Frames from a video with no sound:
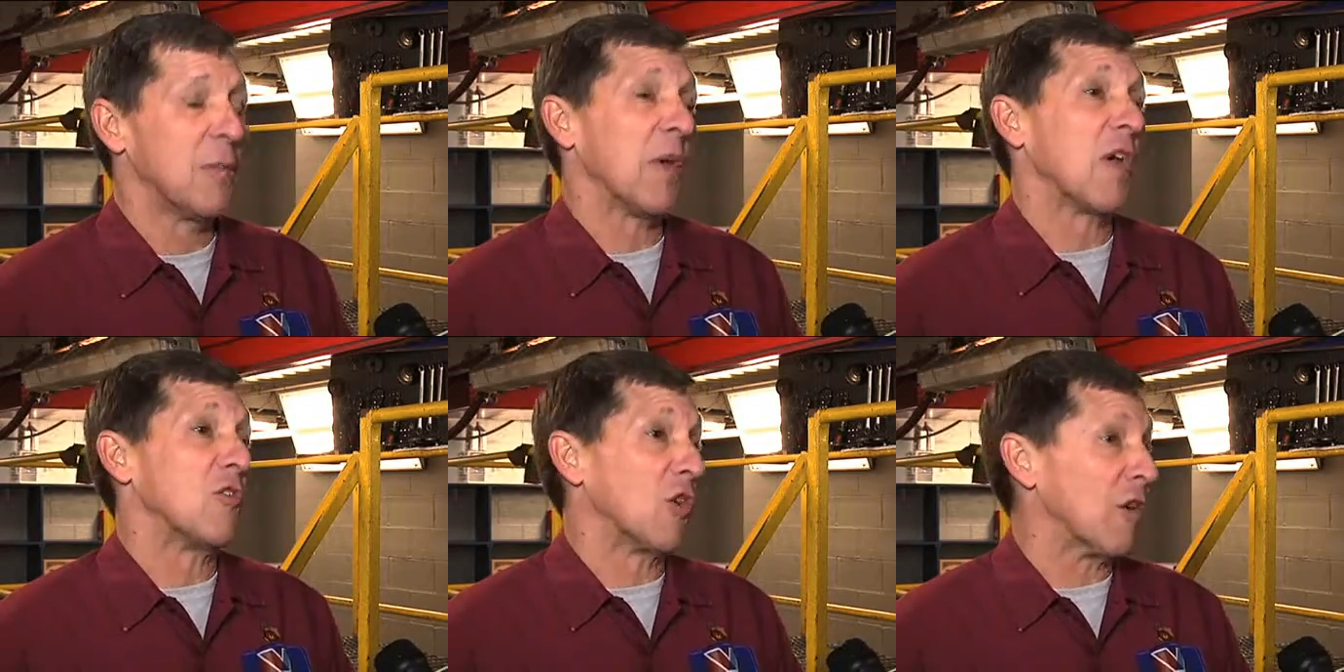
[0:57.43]

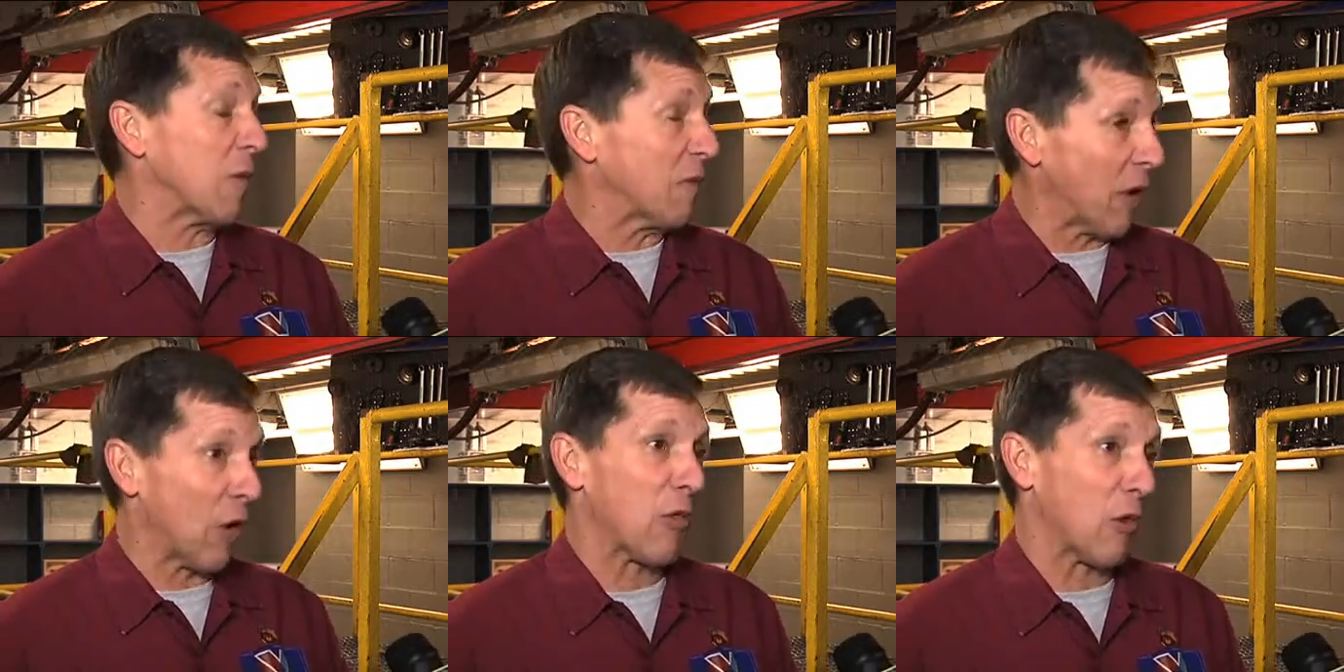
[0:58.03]
because you're going to be
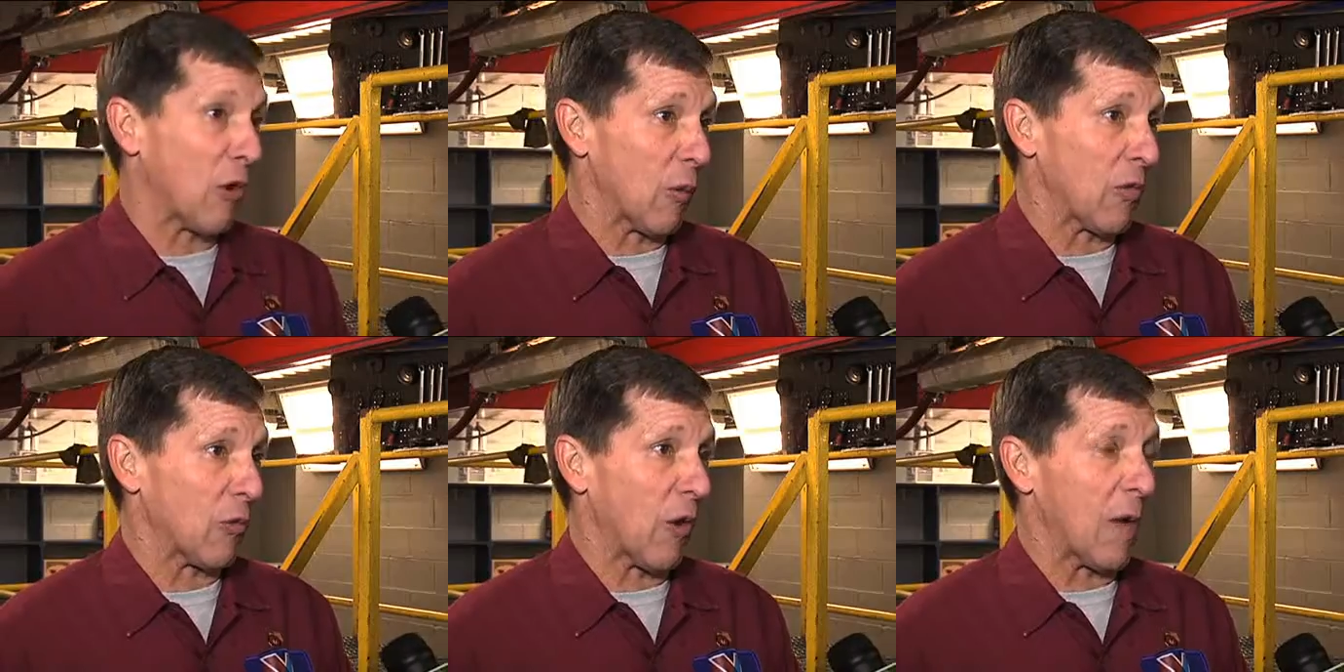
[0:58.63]
very thorough
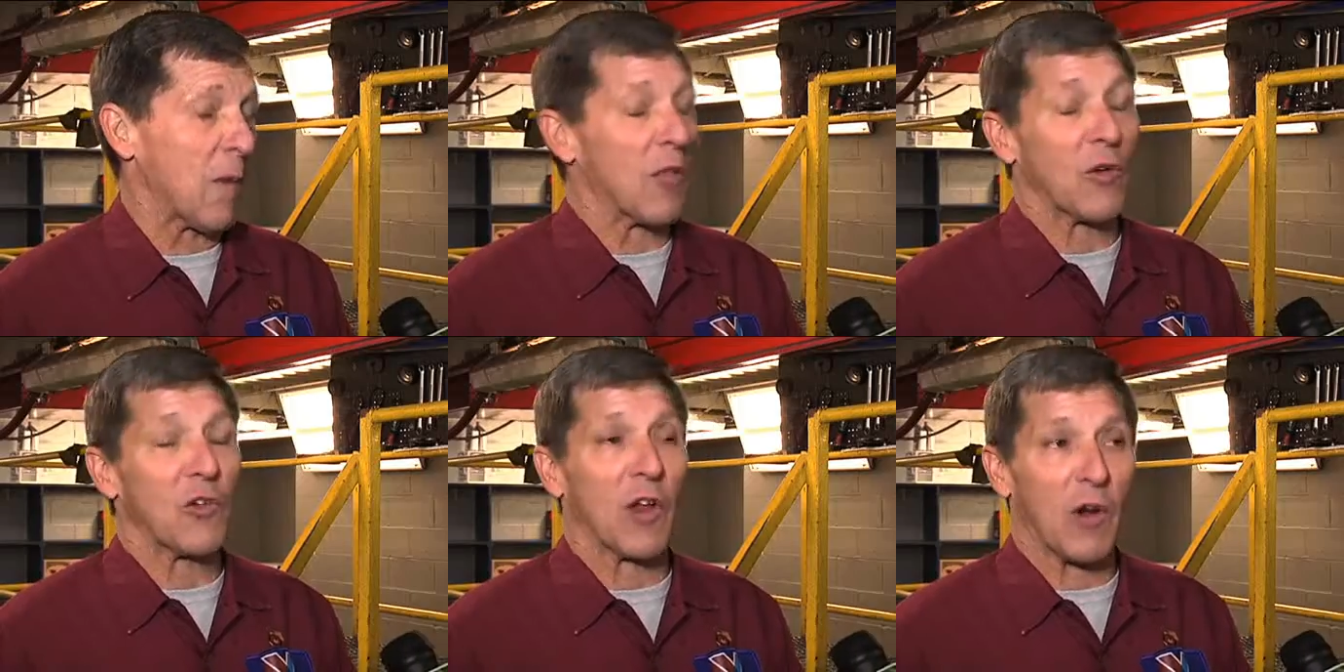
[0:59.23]
with your grandmother
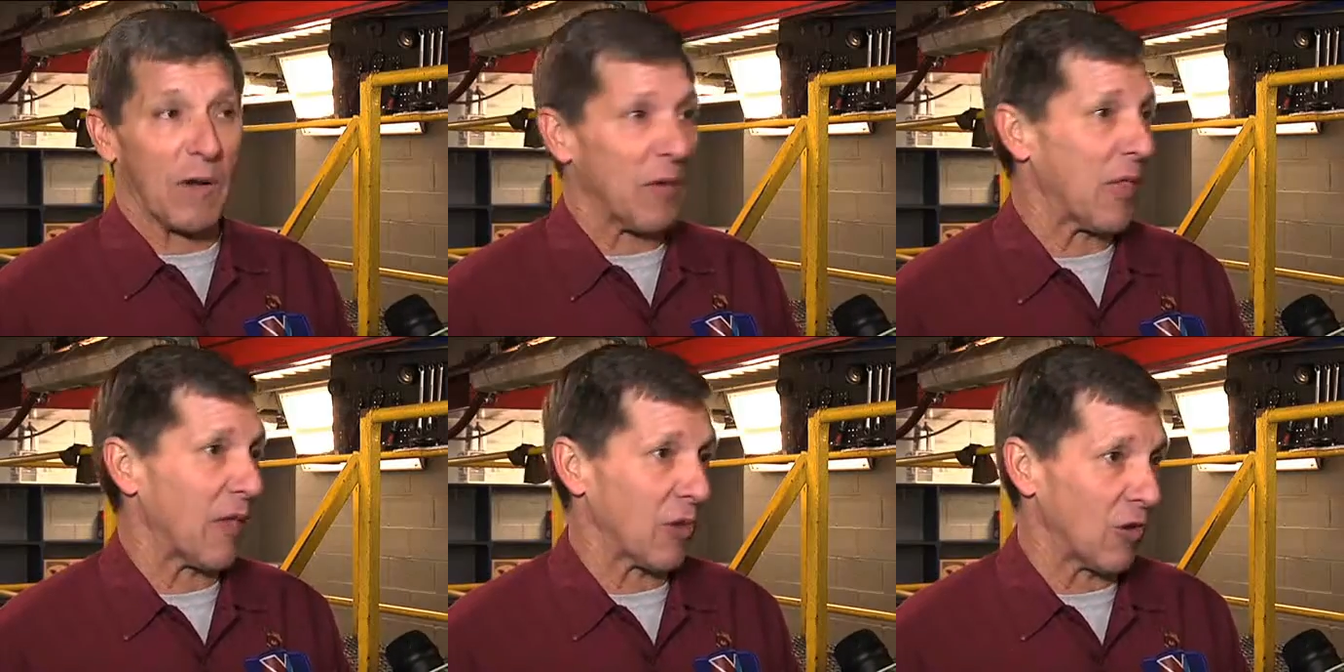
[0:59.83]
and tell her
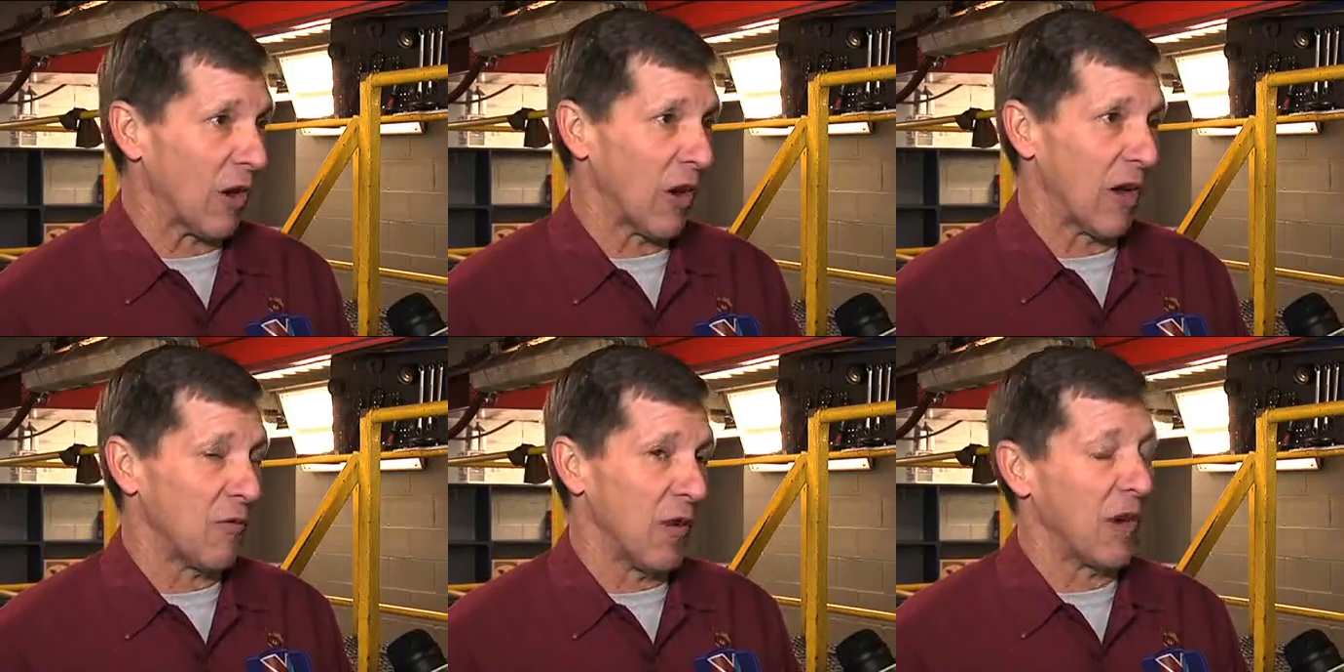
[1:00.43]
everything that's needed
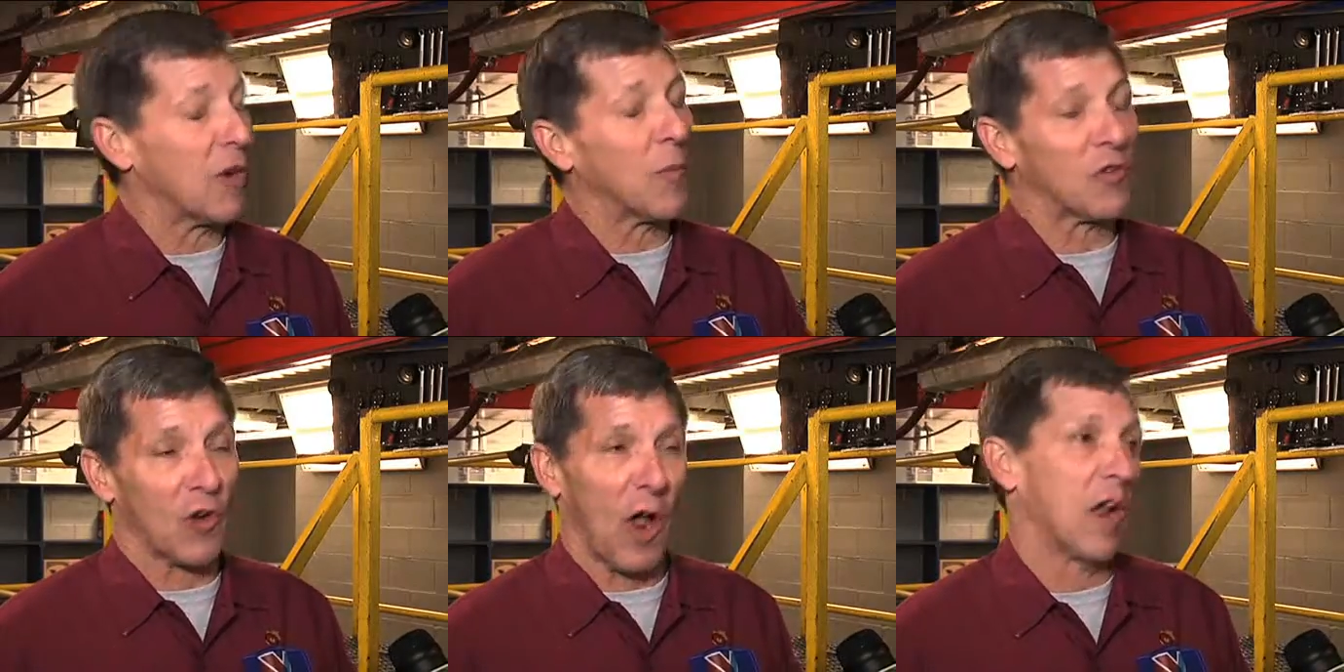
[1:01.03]
on the vehicle,
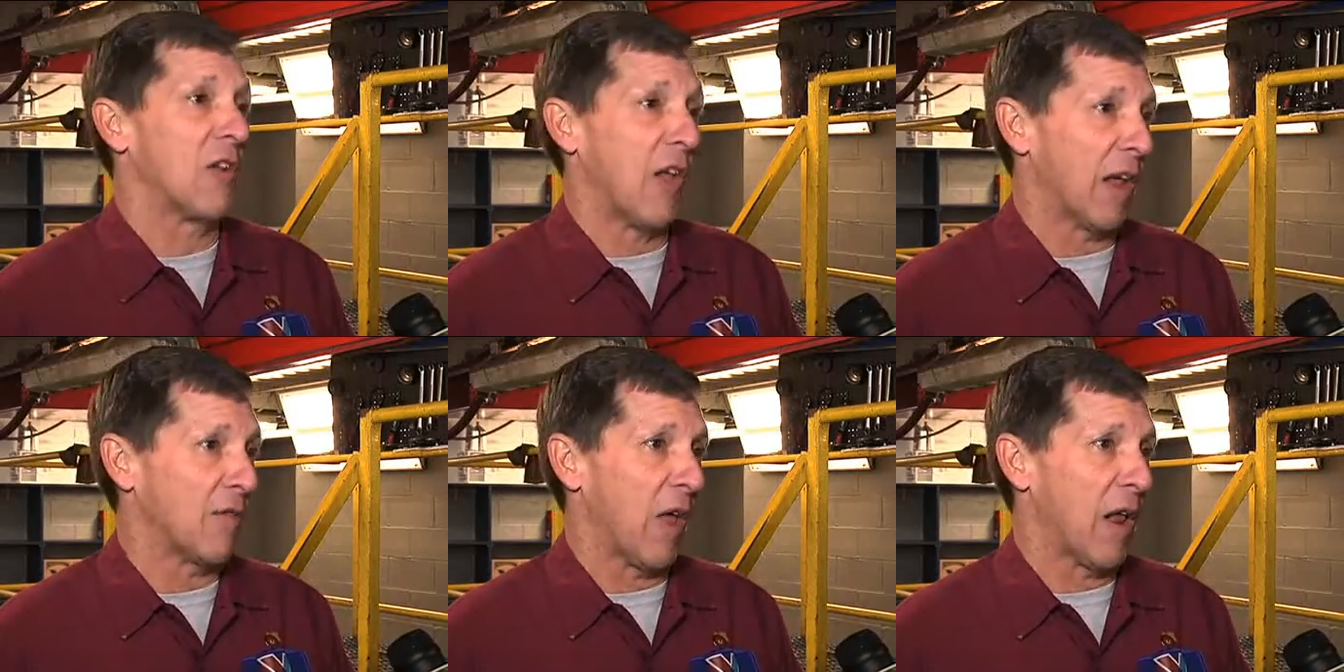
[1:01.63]
but you're not going to
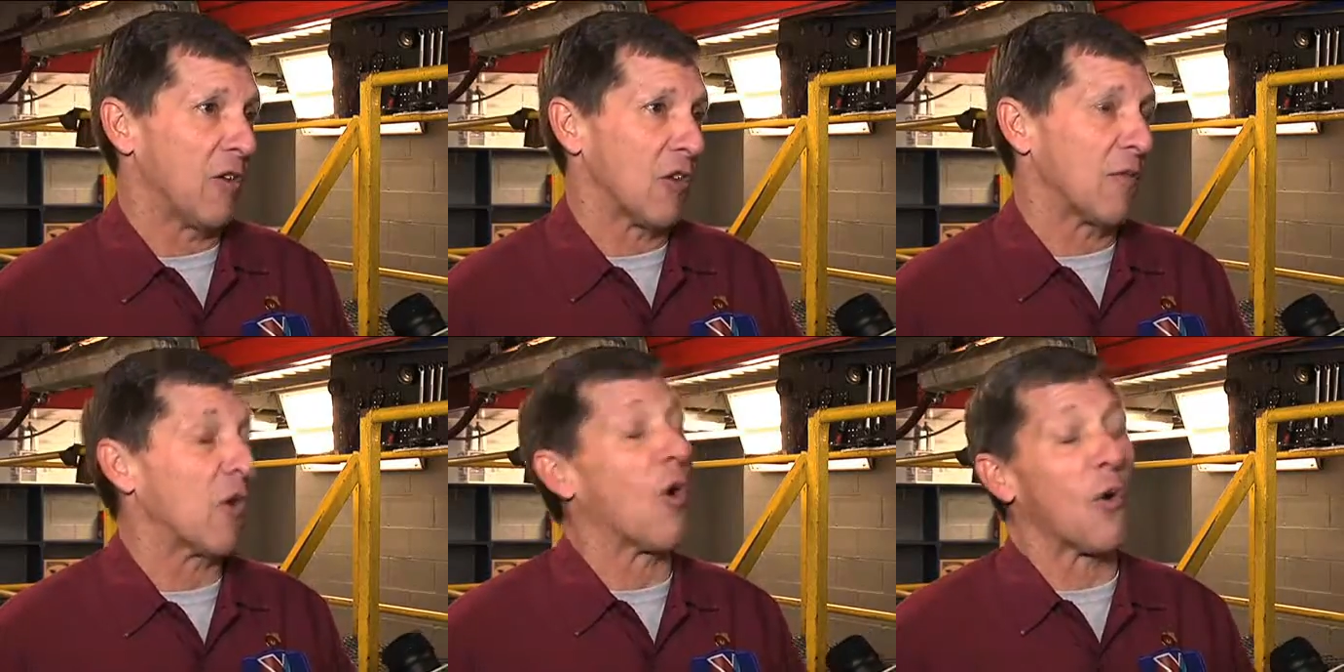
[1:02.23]
take advantage
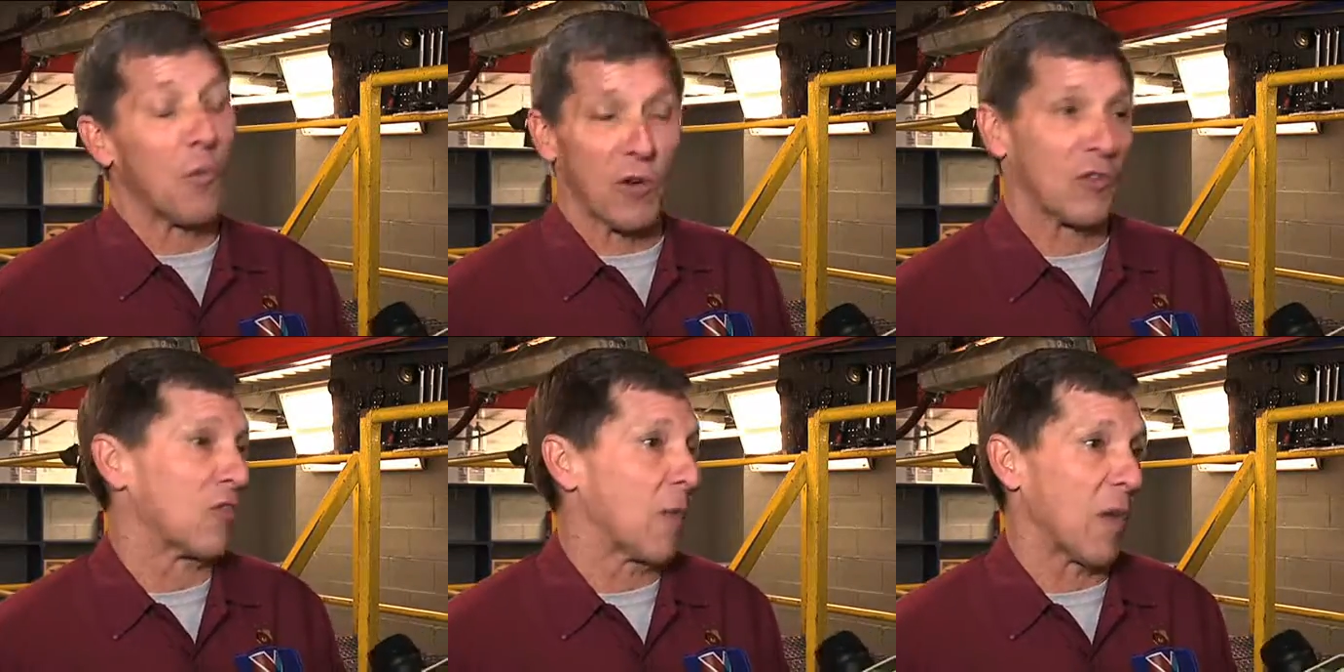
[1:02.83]
of her or
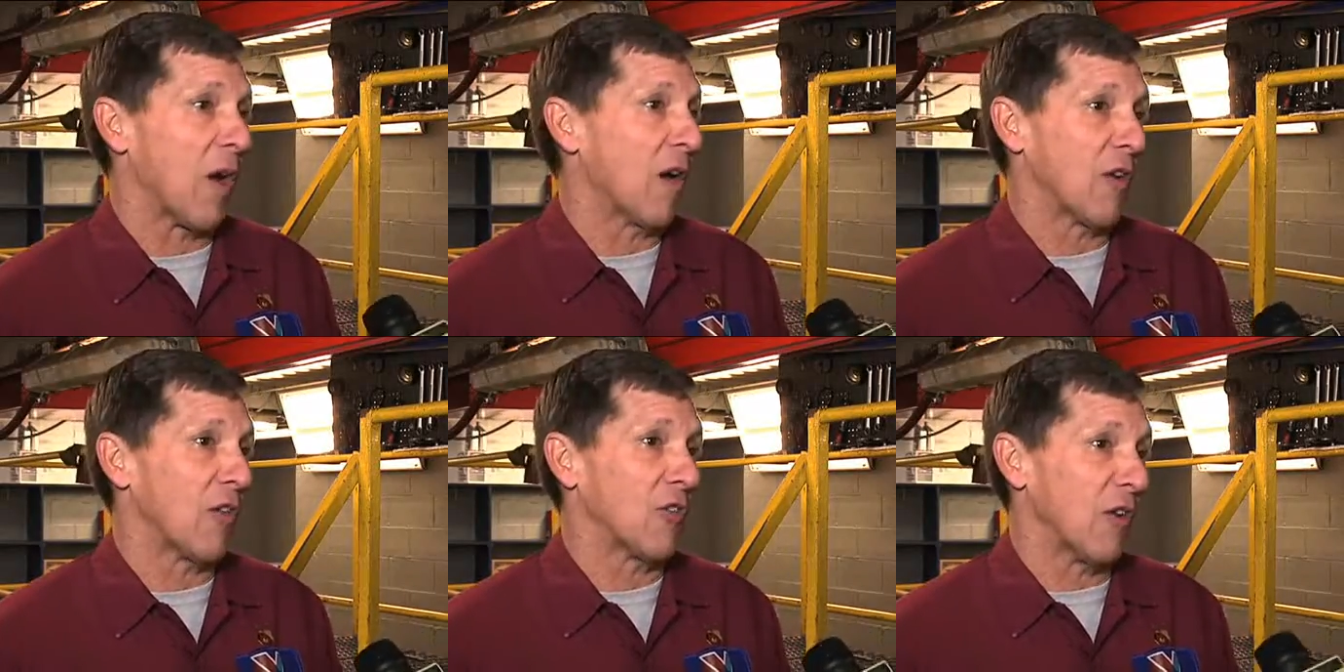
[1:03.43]
push something on her that